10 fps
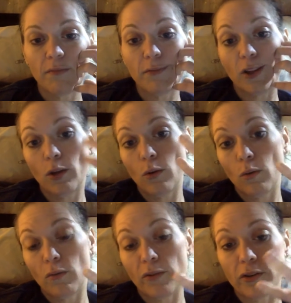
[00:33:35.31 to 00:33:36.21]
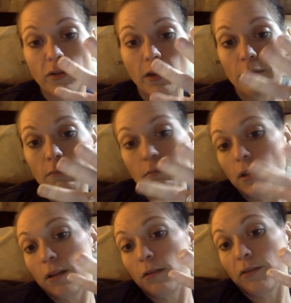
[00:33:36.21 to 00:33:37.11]
you ver- you
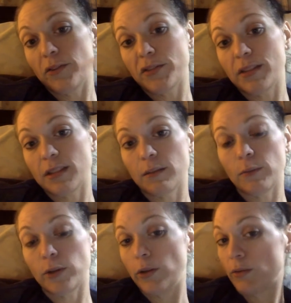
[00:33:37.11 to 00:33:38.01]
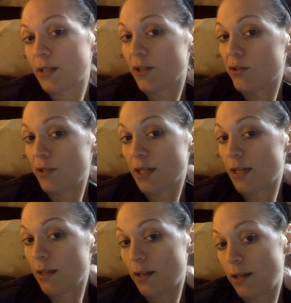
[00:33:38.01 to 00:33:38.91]
know, versus someone who's actually
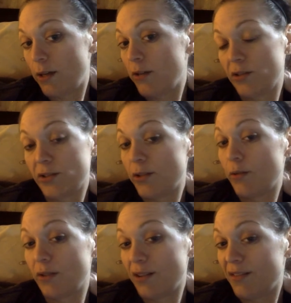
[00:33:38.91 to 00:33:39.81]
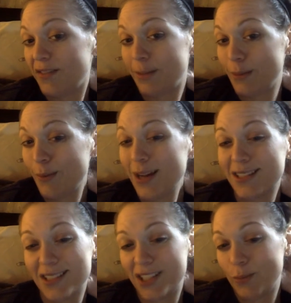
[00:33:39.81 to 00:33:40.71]
got a year or so uh, of family
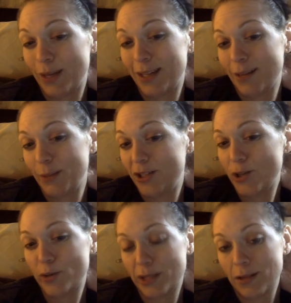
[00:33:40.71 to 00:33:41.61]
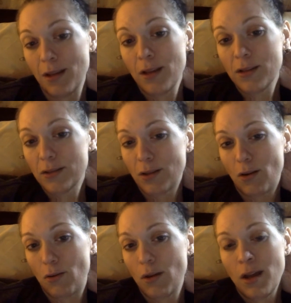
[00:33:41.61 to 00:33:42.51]
practice, you may not be chosen.
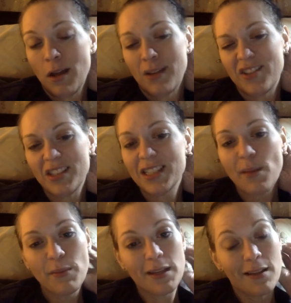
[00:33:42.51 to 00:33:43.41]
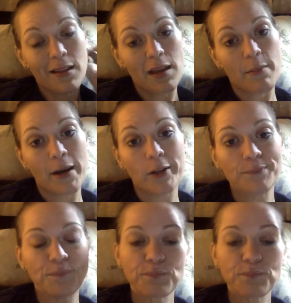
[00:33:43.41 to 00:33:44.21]
So, just something to think about.